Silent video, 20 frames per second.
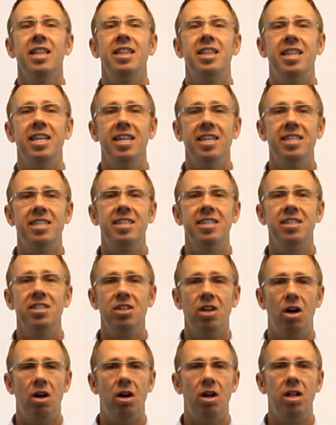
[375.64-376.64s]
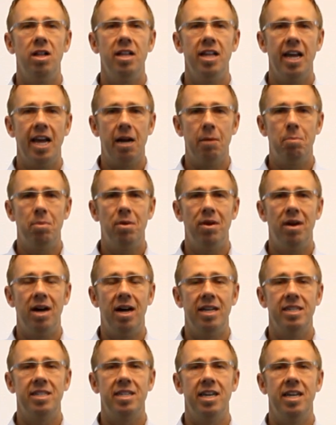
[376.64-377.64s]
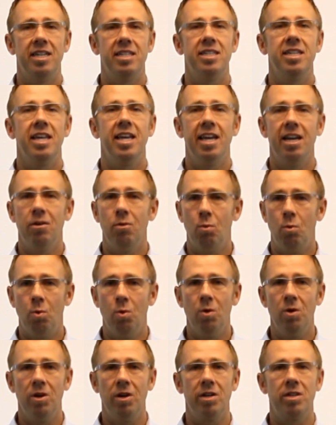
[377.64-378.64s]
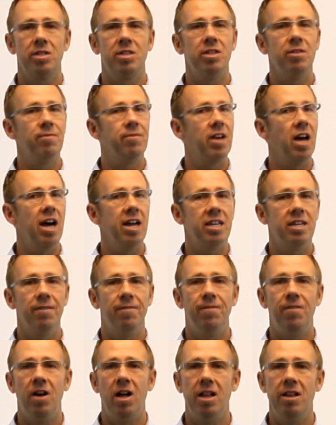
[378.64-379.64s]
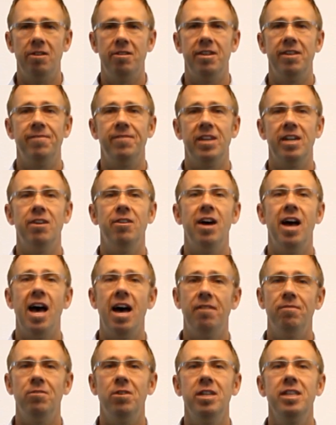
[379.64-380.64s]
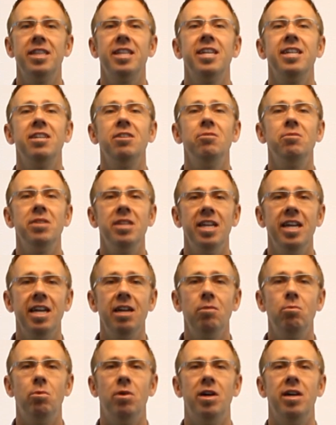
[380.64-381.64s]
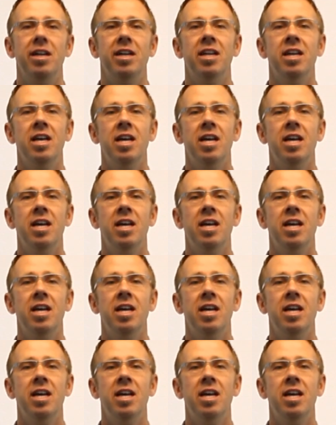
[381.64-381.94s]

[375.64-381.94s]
This is all a process. It works. You've got to follow it. If you don't have one, then you need one.